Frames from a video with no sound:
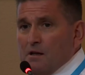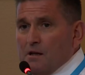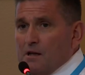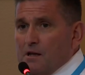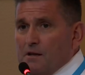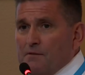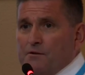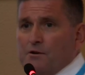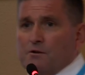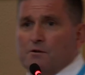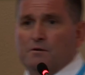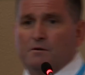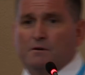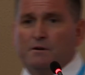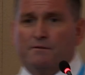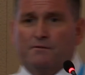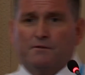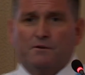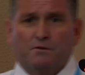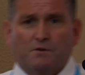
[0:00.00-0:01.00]
If
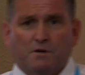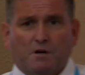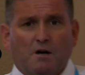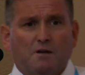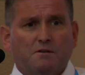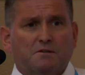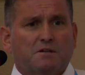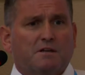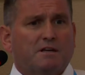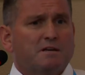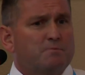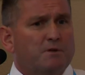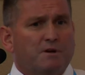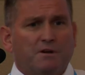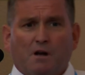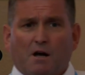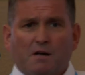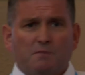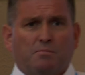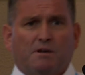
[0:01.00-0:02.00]
you can't sleep at
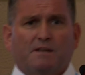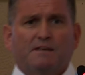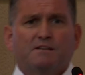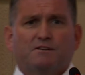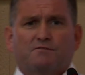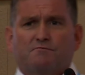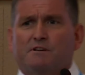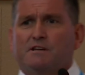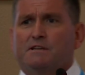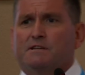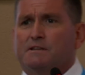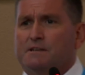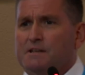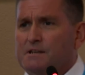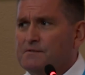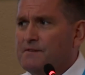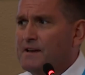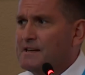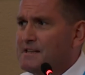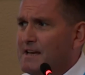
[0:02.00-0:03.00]
night, please read it. It's
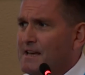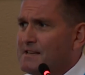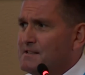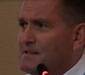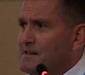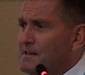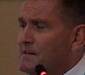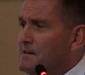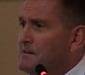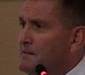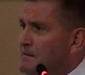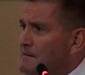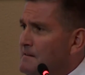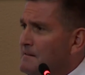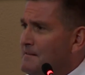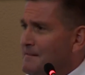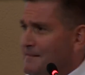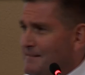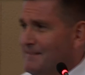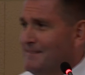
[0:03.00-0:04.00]
fantastic.
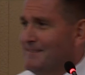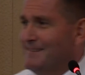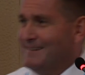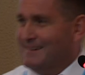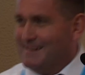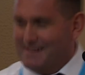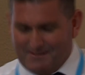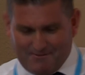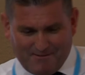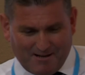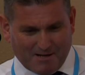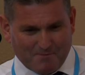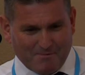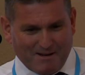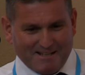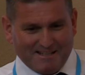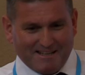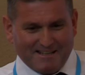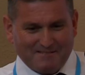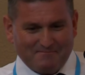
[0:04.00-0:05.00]
I
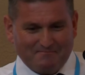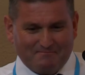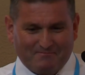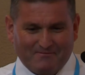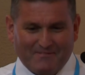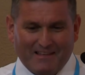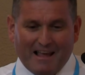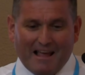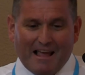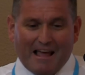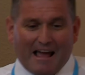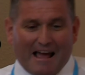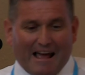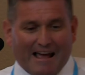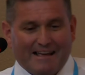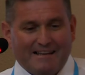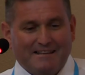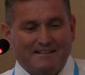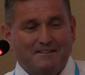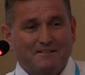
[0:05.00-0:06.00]
recommend it.
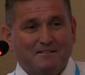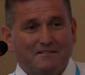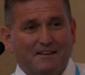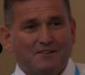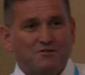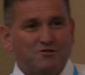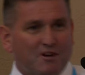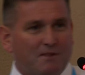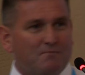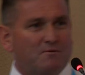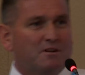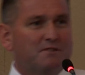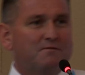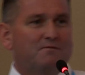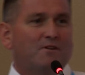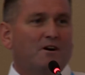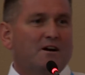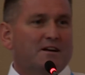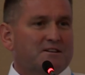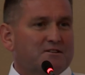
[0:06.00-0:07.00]
And there's general
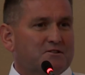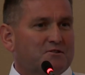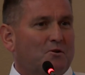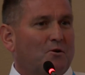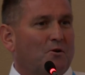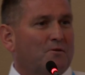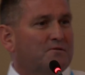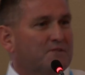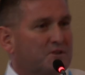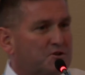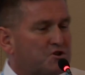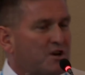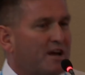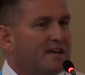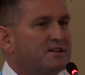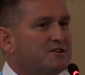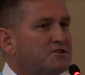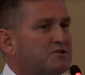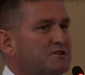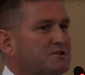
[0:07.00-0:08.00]
advice on the
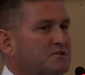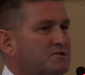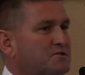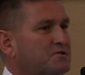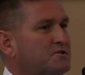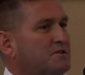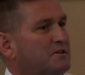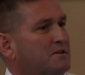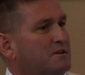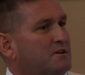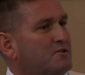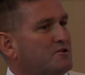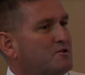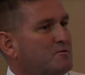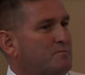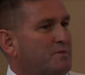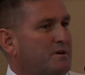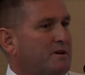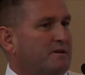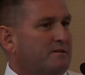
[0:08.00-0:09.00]
changes to the
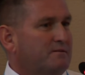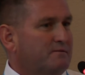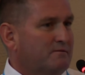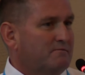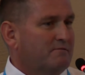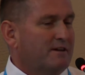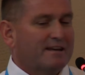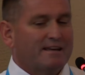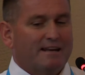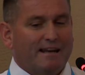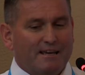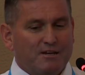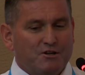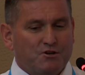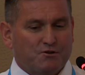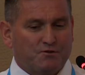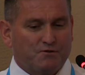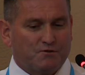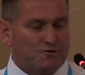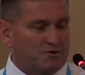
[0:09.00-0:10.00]
European
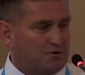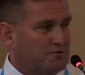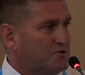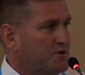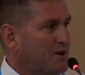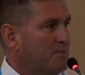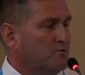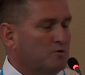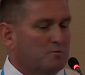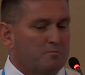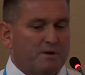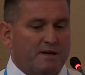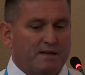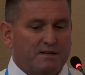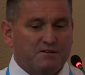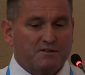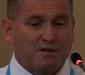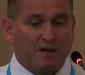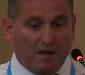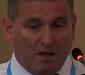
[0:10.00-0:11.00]
regulations, just general
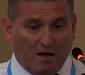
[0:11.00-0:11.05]
bits